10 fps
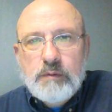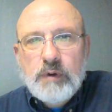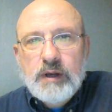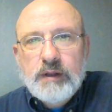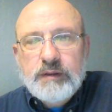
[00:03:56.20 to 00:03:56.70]

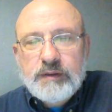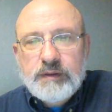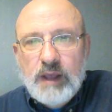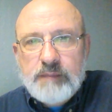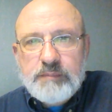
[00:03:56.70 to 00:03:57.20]
Well,
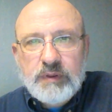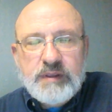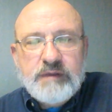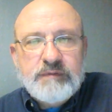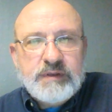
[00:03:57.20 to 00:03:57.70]
I
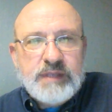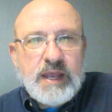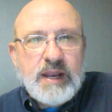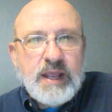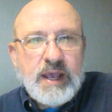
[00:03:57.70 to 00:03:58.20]
believe that
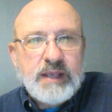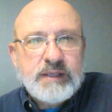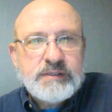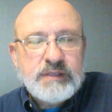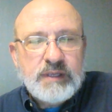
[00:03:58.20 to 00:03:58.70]
that
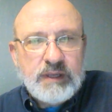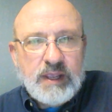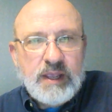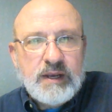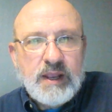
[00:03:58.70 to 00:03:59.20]
has and
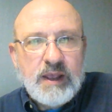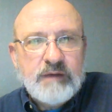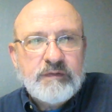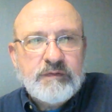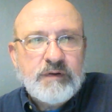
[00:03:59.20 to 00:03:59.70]
can
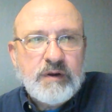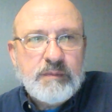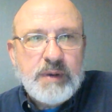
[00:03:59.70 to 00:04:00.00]
have a very